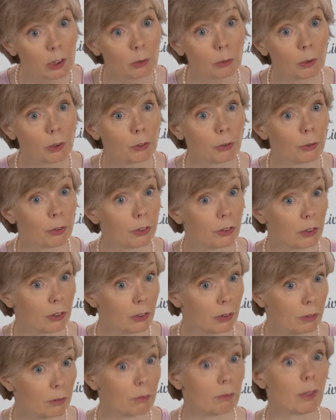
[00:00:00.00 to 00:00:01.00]
which was
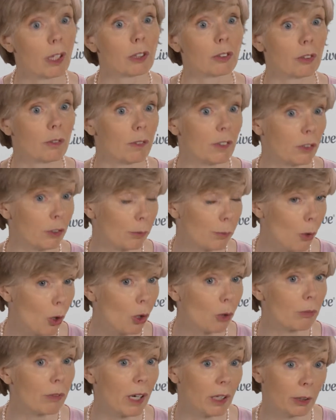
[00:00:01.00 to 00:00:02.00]
a relatively
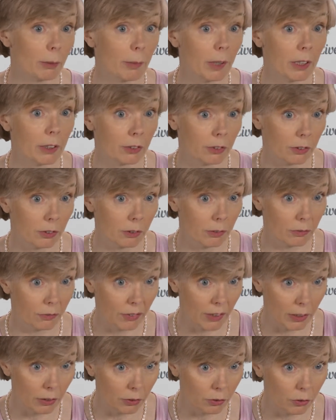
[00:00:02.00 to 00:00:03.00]
small randomized
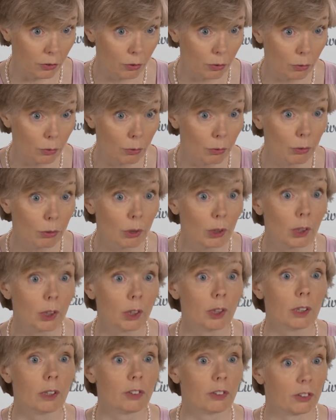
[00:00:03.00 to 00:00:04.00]
phase two
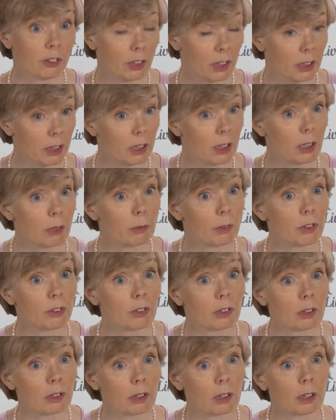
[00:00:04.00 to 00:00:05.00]
study that was
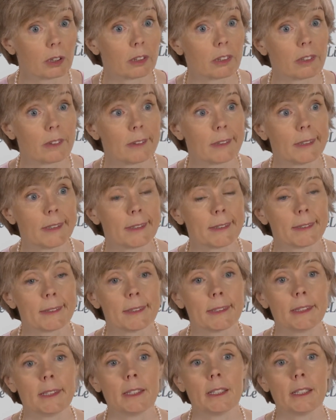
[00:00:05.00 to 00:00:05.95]
conducted in